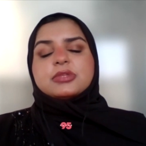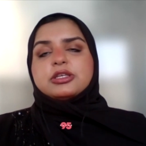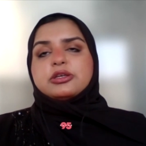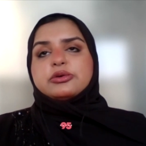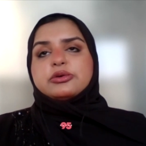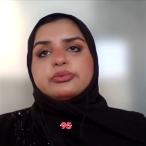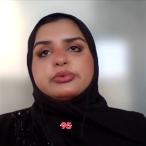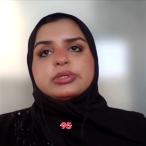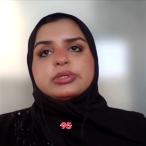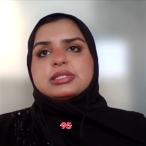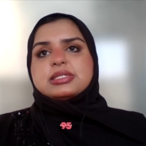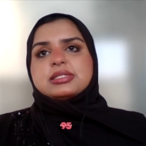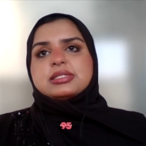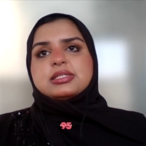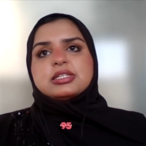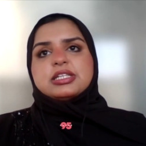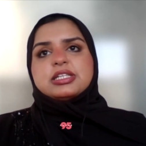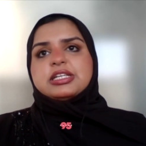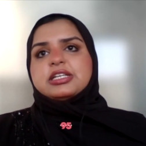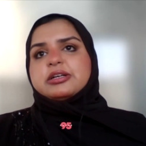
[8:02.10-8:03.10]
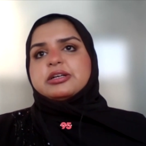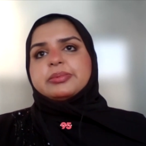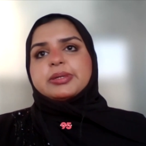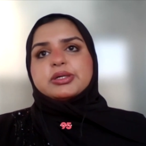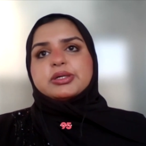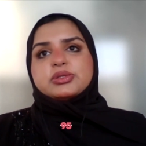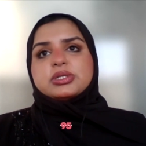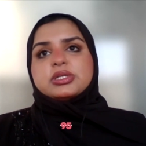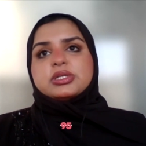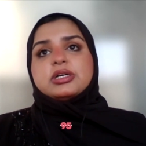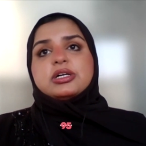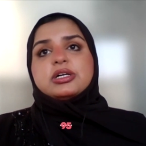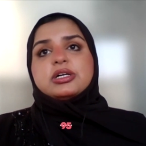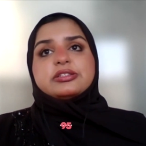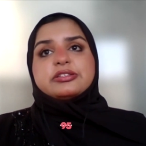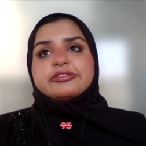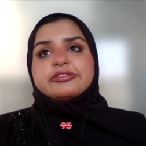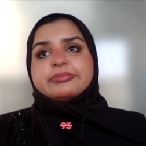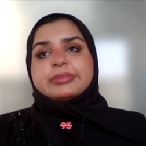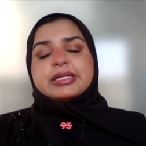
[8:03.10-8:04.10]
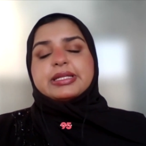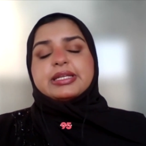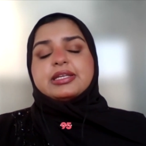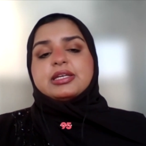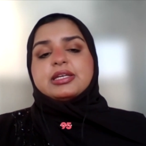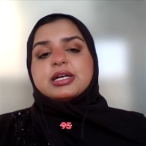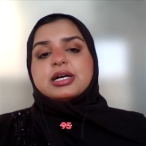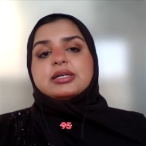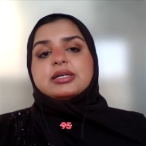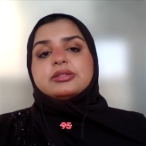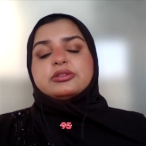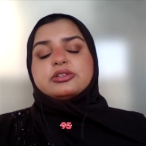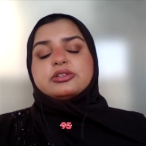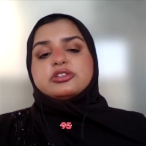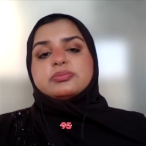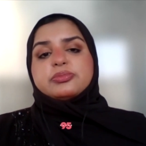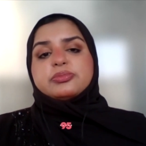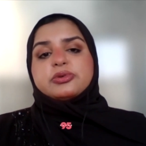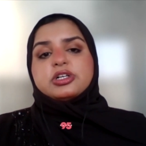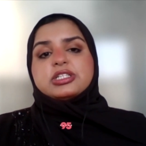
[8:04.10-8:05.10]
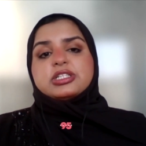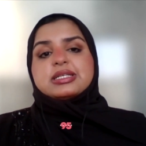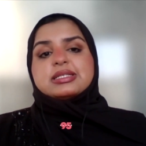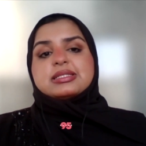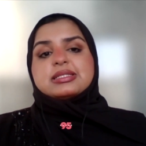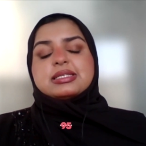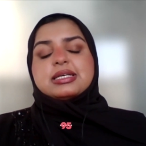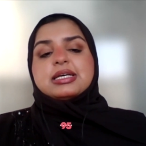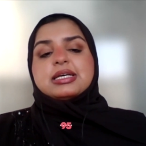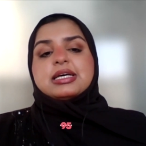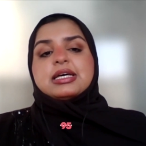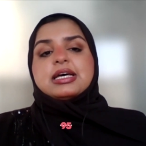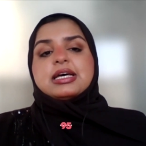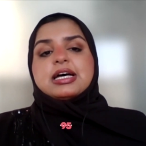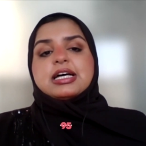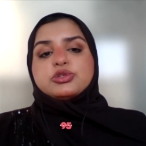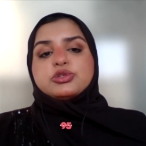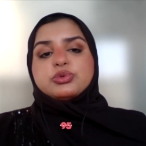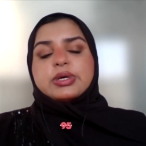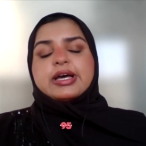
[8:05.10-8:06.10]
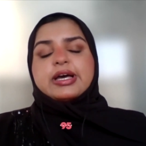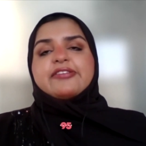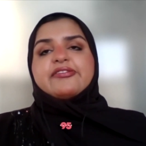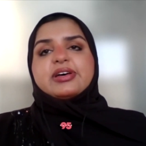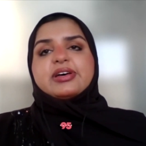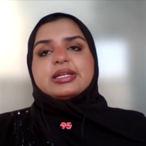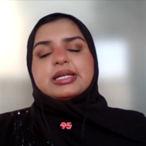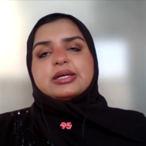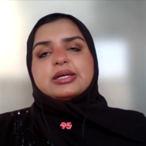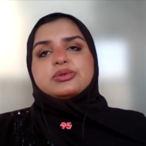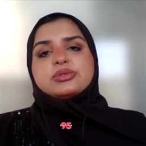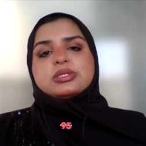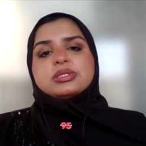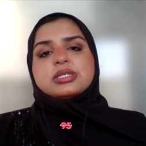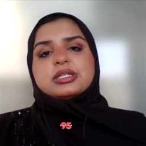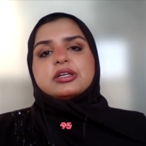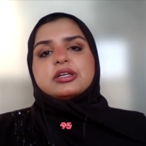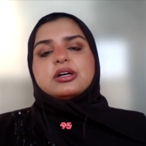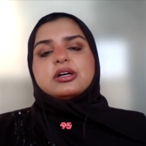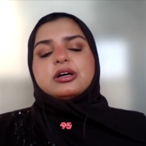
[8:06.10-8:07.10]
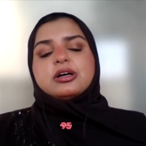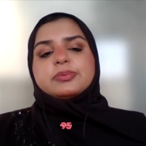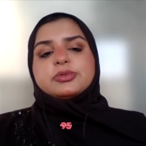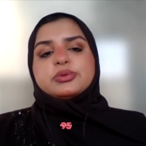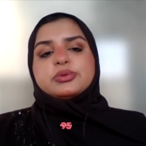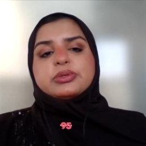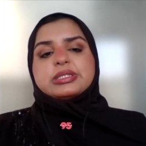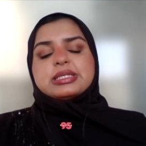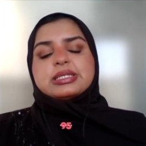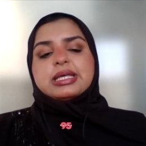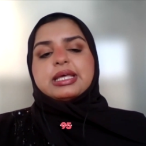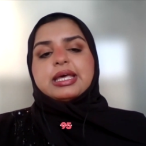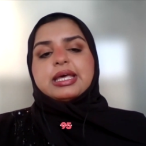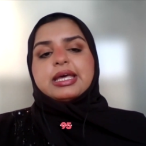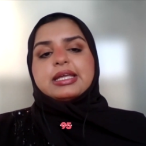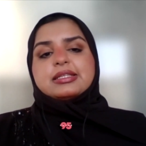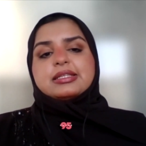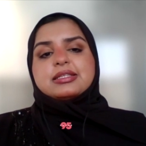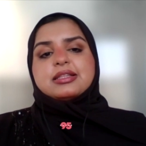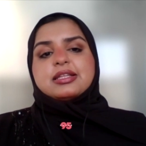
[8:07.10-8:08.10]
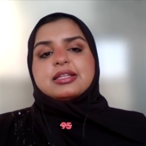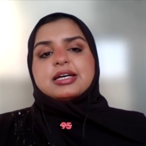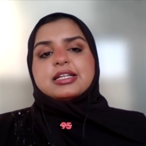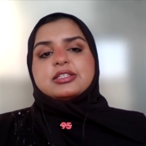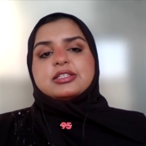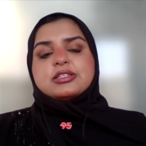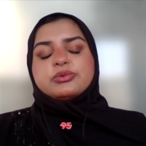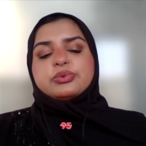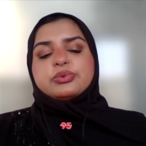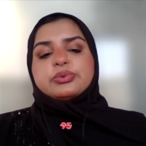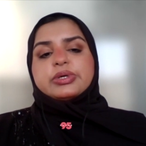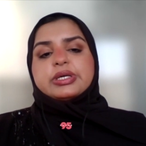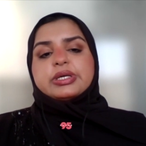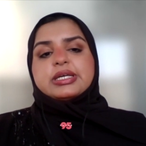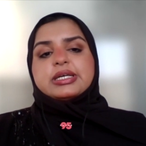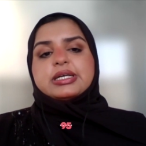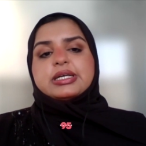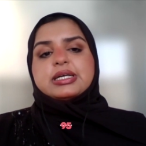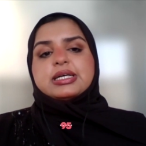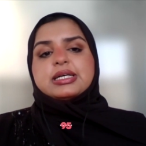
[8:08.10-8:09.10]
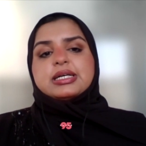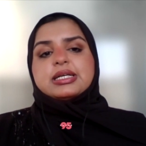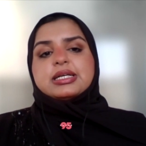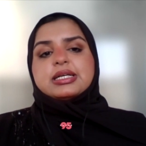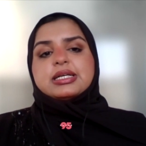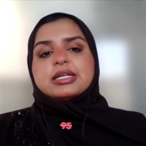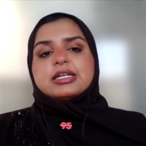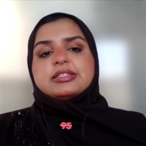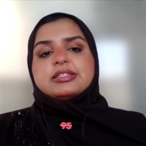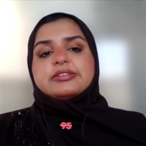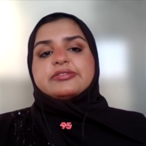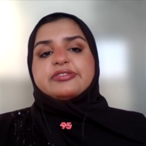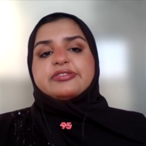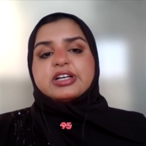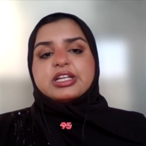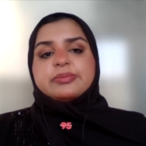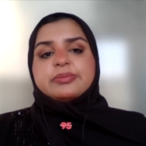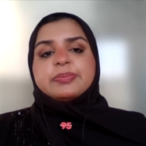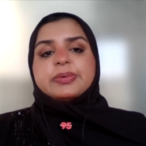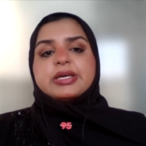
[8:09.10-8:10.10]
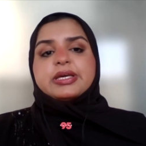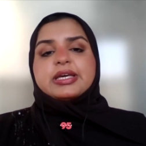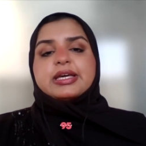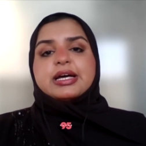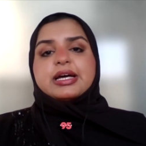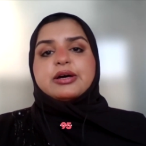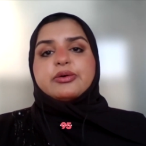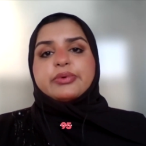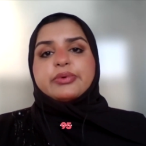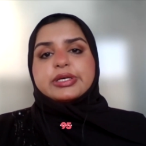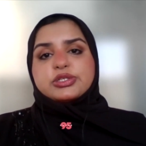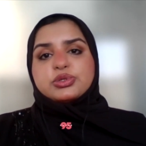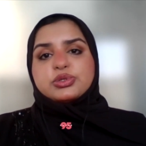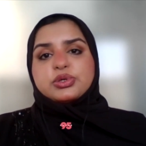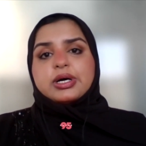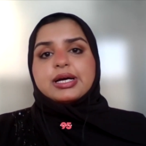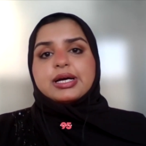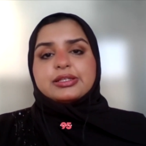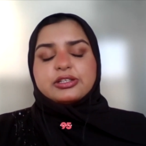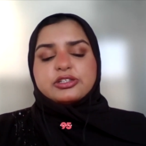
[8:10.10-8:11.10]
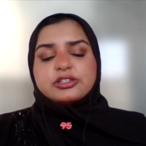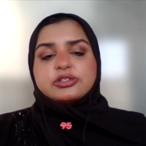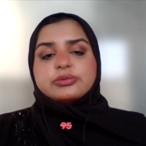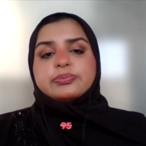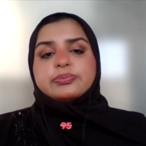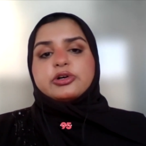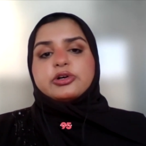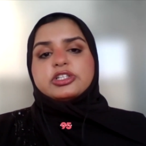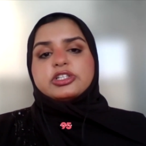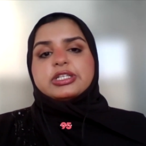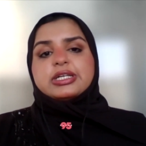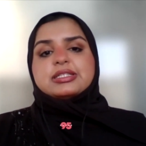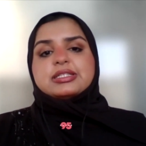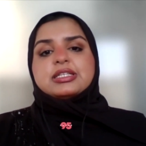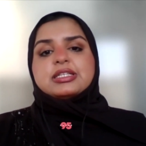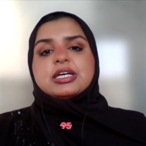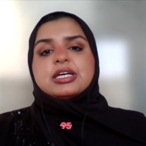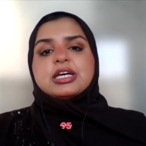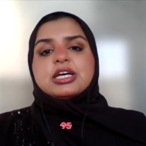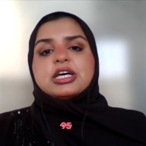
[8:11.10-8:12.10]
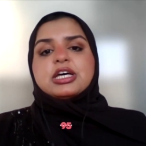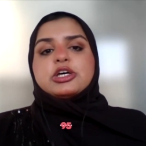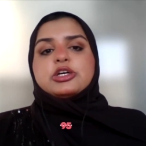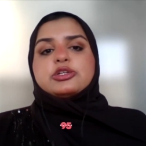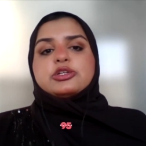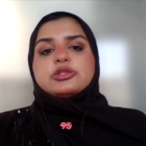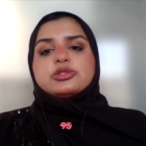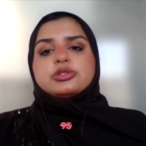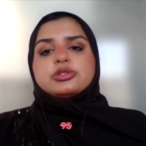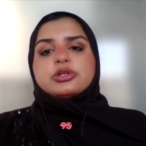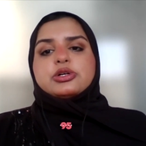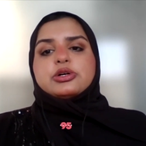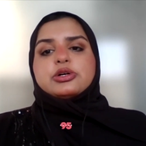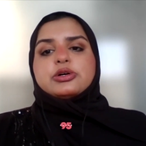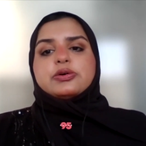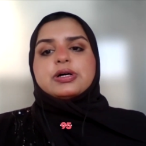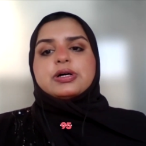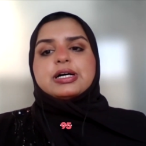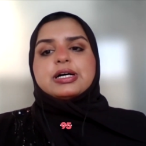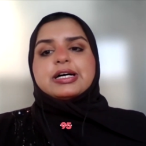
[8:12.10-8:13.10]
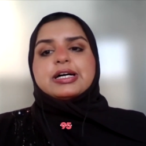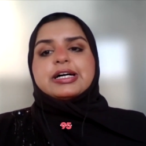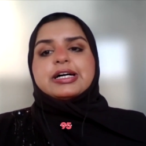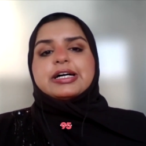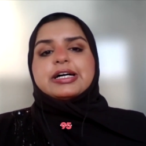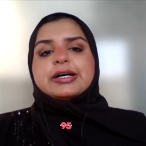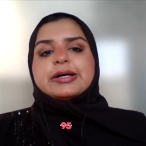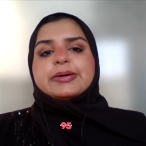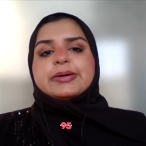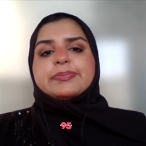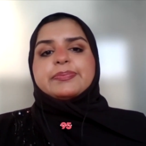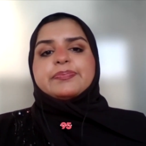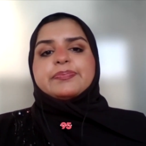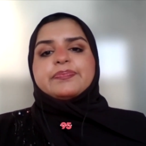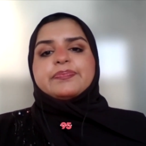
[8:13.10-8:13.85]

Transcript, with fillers: you would hear about a lot of many hydrogen projects, and we have announced in COP28 that we are uh, developing a waste to hydrogen project. So, uh,